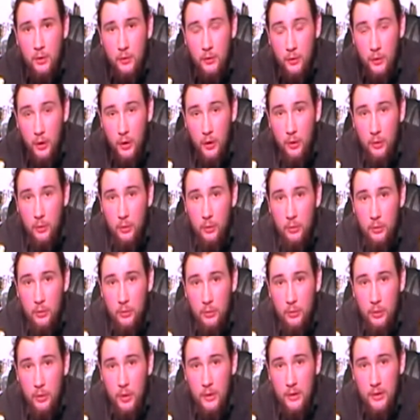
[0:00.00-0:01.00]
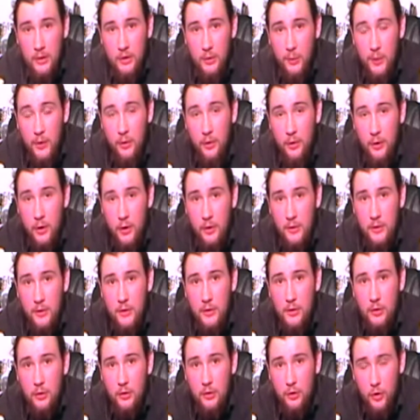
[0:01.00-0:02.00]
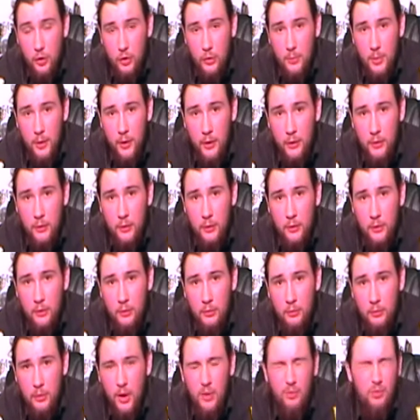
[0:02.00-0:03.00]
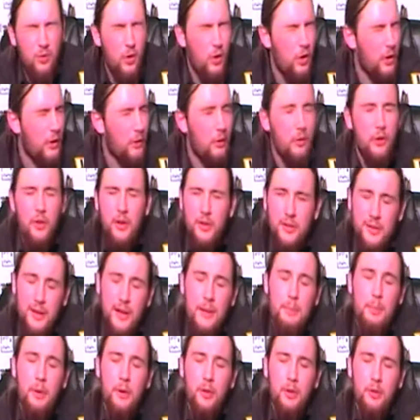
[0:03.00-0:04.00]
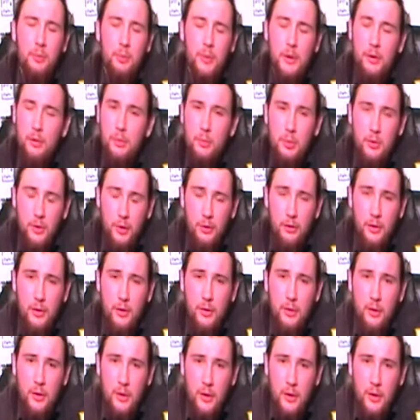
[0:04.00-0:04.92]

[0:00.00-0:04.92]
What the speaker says: So I need to add 32 pints. I'm wrong, it's 38 pints of beer, I'm sorry.